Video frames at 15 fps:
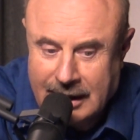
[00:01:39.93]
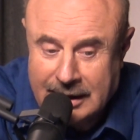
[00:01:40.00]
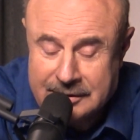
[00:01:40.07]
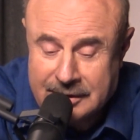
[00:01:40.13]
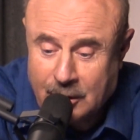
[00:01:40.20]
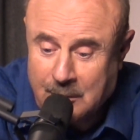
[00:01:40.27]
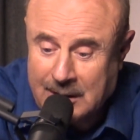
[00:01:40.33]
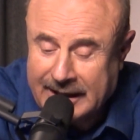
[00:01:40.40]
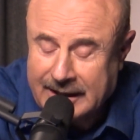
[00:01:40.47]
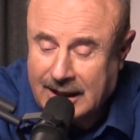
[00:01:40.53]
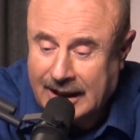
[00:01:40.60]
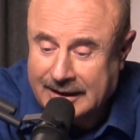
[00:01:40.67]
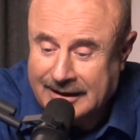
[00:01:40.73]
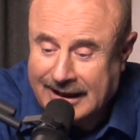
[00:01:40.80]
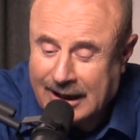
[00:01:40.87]
I said, Oh my
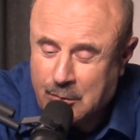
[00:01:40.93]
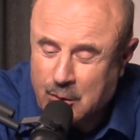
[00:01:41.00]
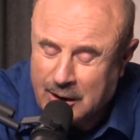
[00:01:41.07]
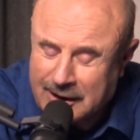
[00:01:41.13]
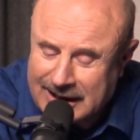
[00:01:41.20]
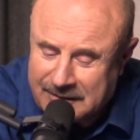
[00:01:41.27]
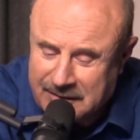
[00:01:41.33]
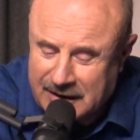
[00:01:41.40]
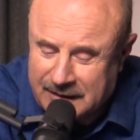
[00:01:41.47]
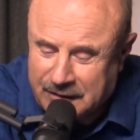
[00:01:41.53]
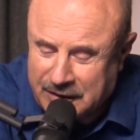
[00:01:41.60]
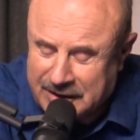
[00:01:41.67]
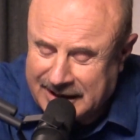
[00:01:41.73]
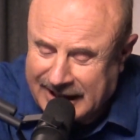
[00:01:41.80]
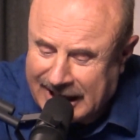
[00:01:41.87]
God, now we're living
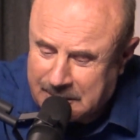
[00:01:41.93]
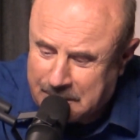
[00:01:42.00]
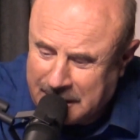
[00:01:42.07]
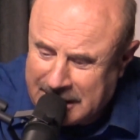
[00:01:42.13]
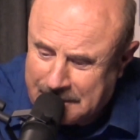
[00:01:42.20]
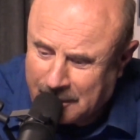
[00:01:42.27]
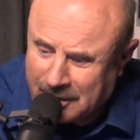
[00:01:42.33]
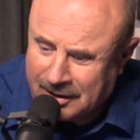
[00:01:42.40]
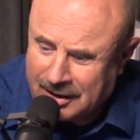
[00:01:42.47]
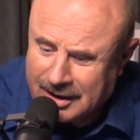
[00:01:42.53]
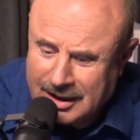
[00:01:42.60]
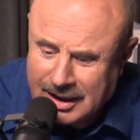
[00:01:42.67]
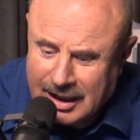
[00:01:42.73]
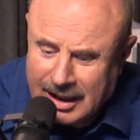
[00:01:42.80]
for dead people?